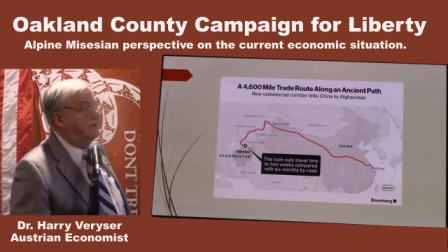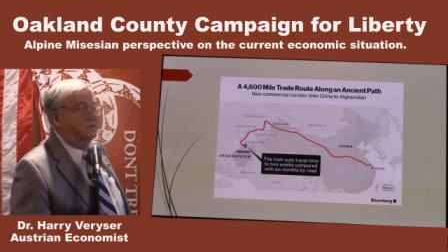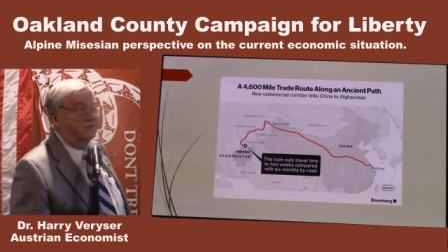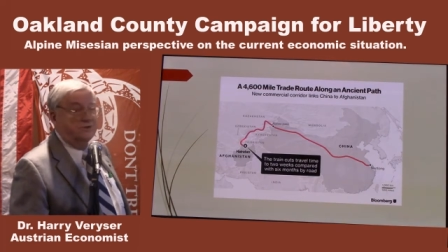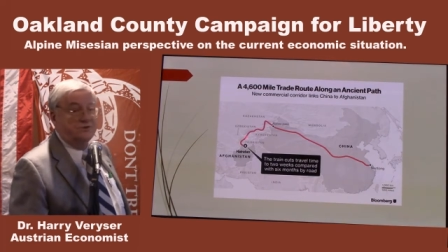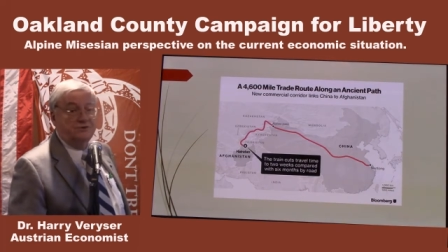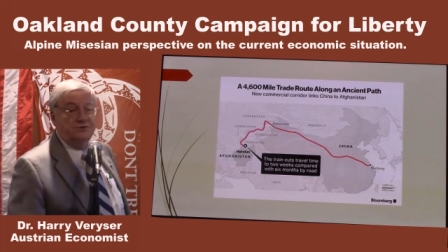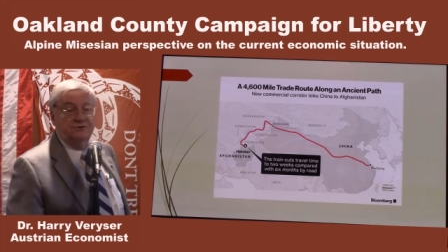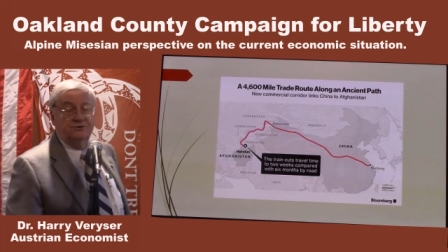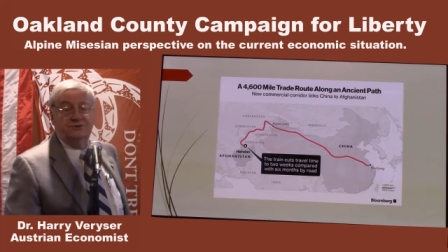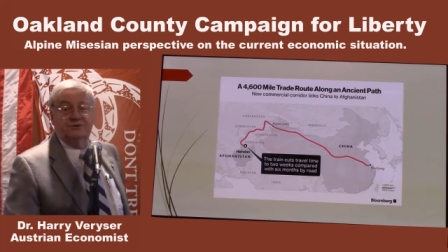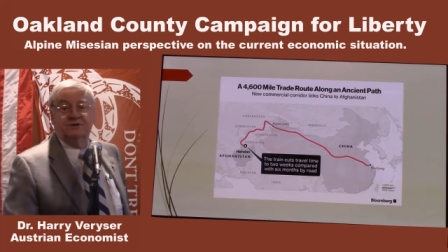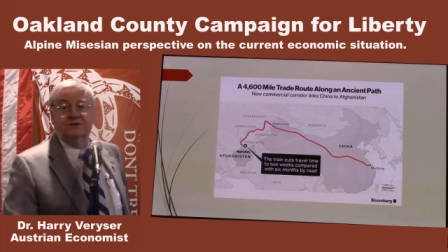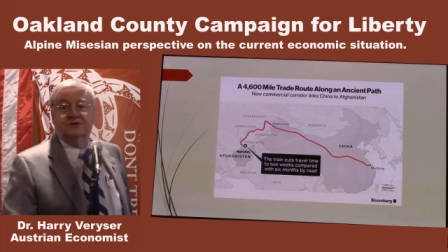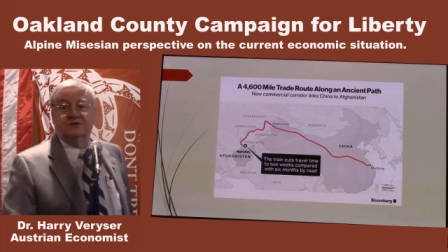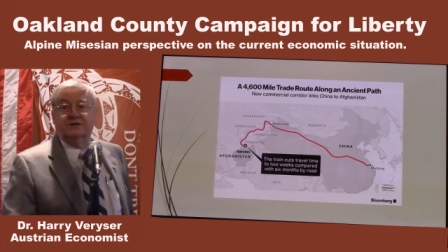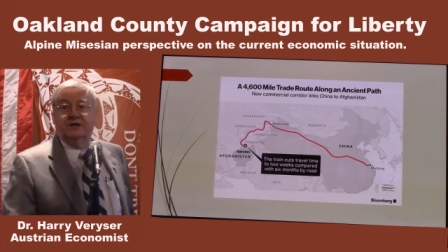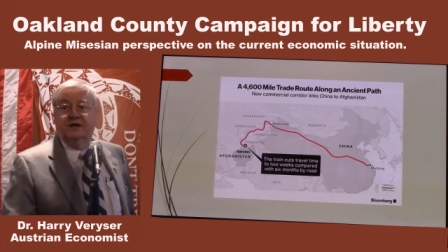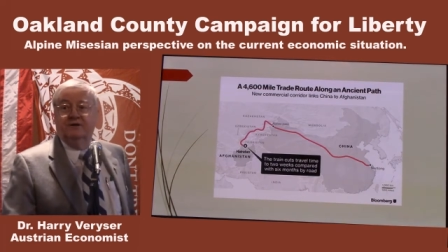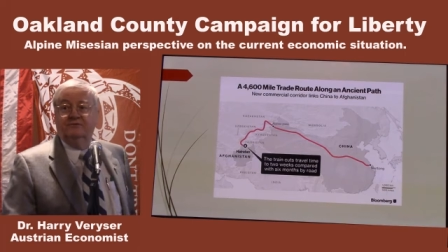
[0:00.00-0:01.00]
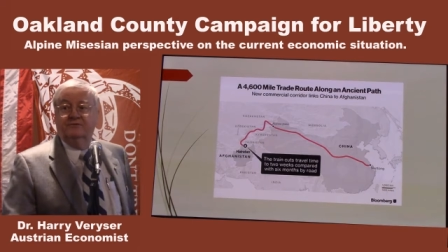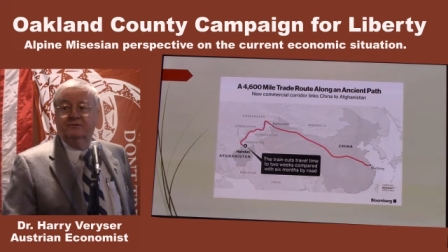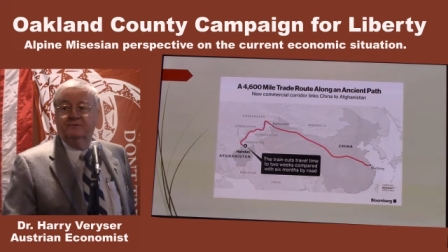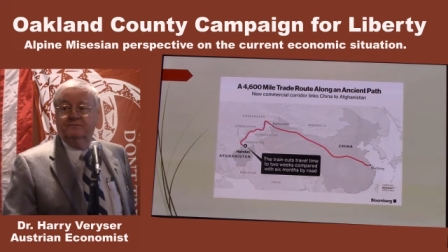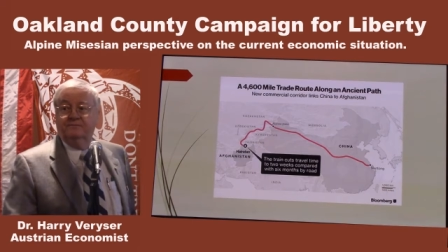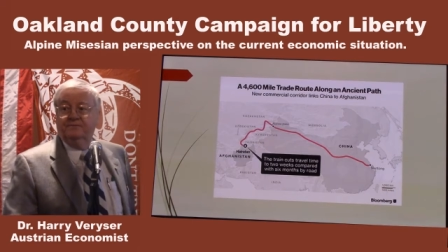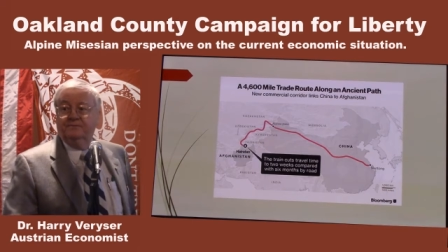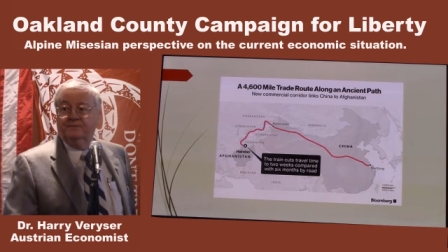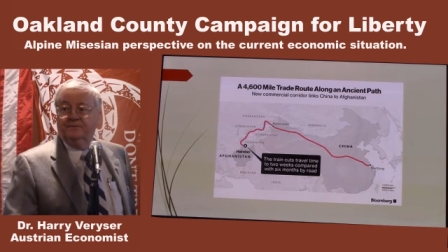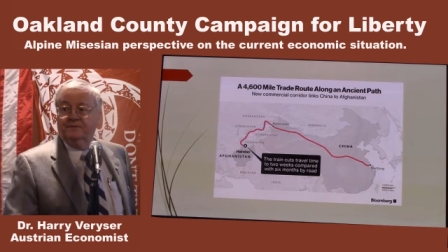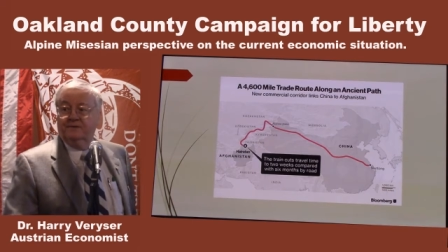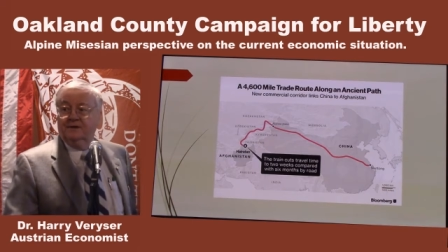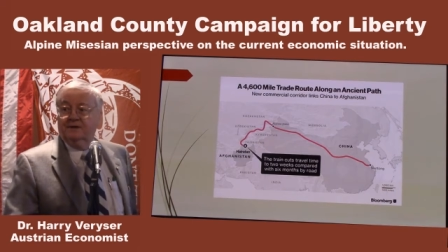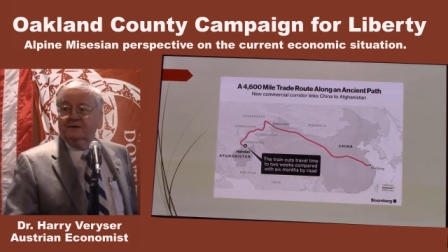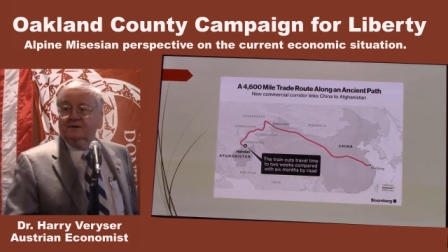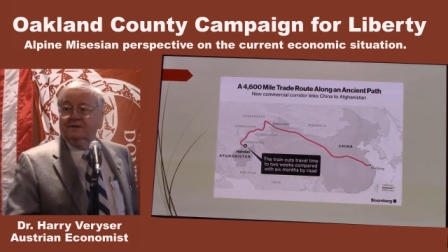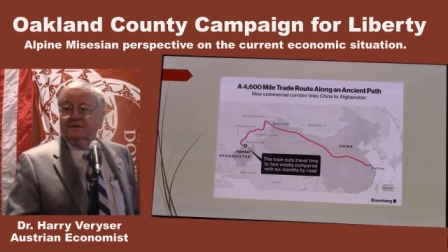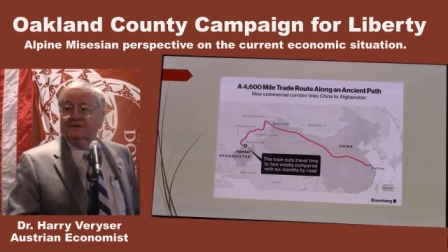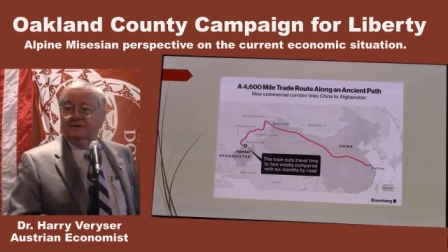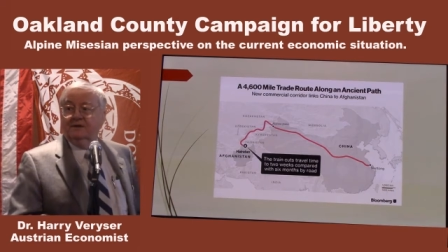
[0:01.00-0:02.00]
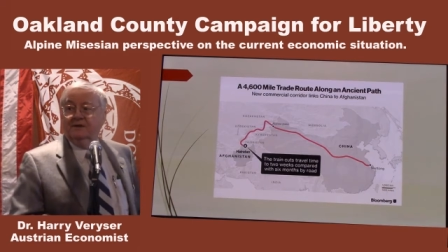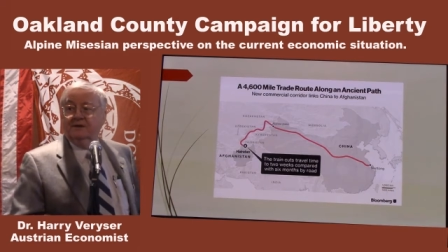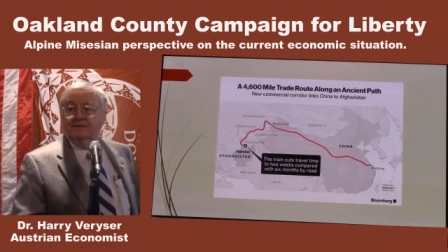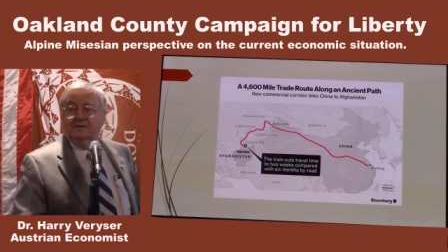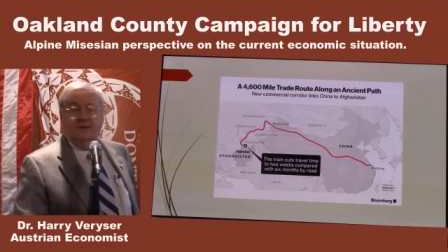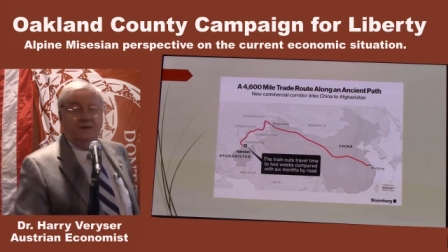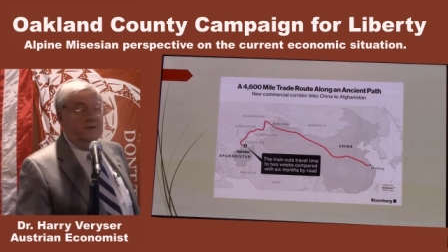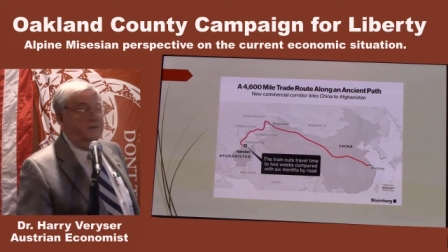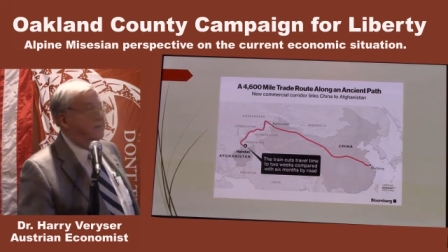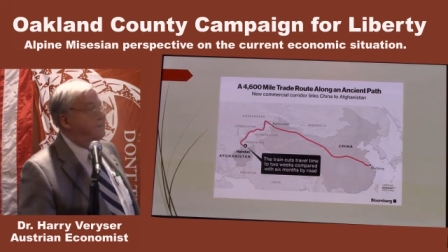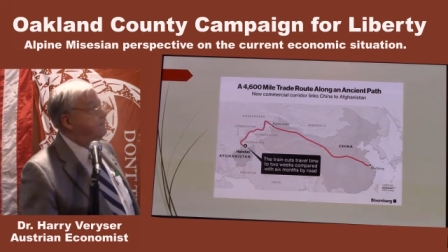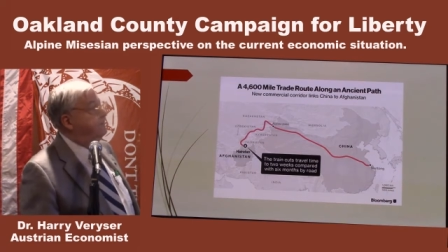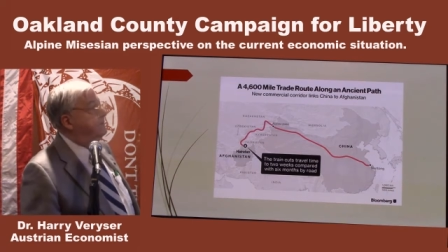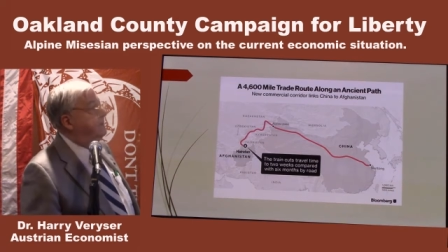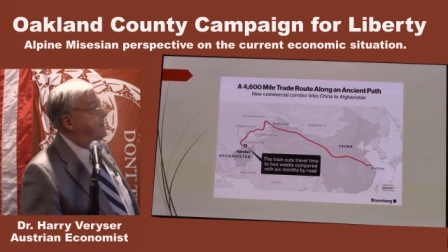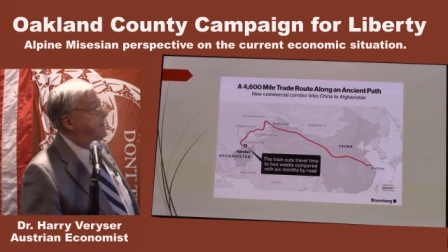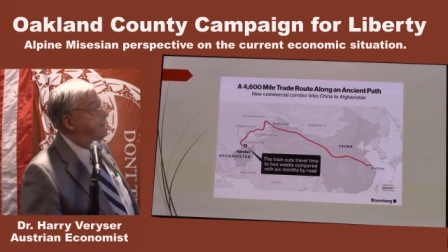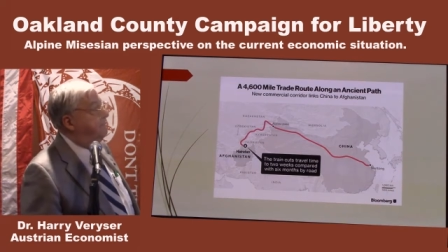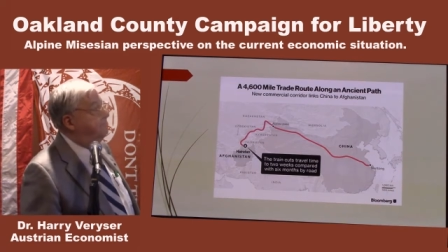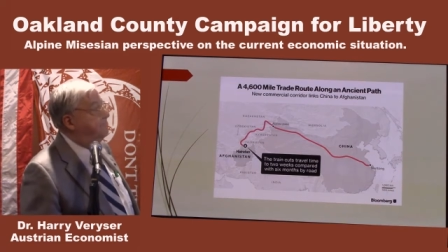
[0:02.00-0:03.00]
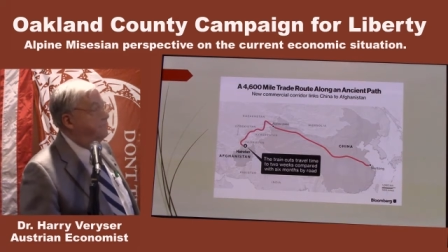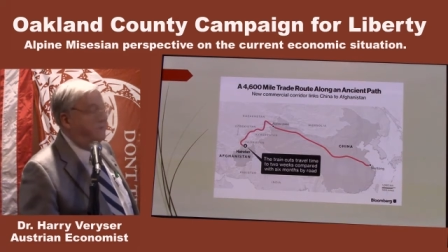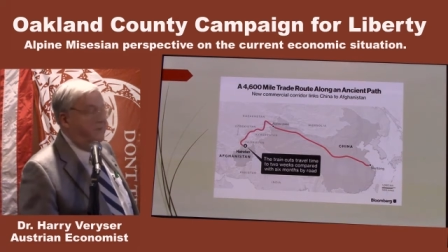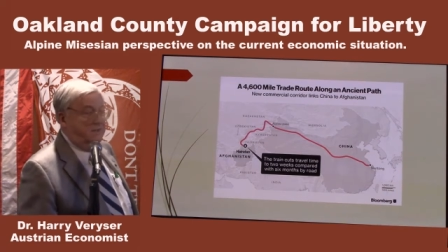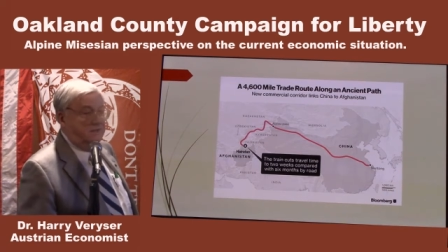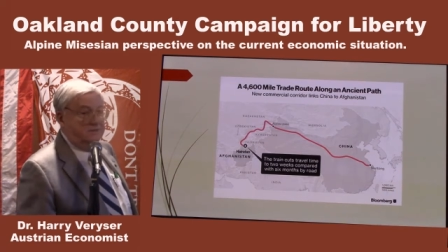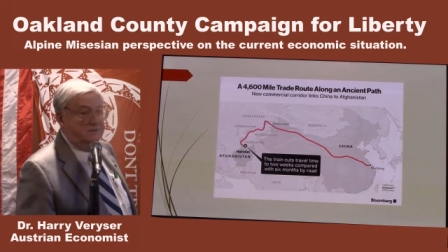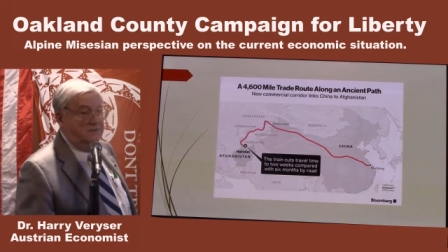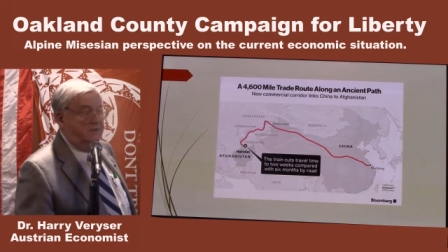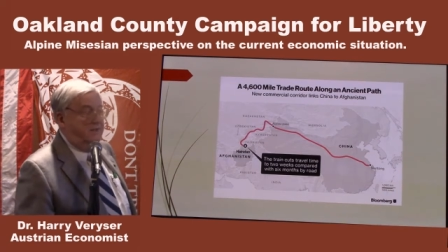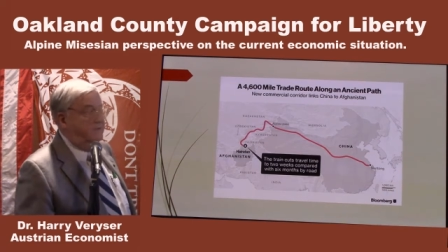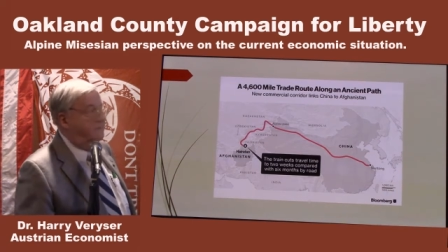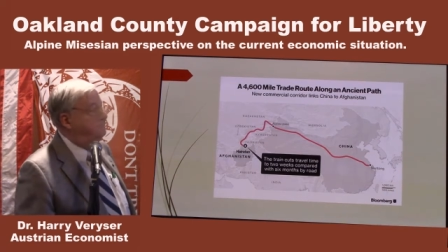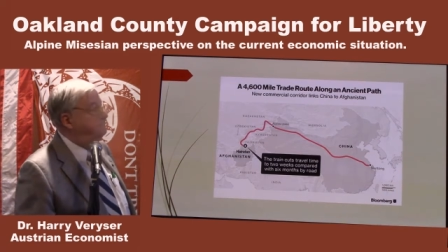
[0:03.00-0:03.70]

asserts itself. And um, next slide.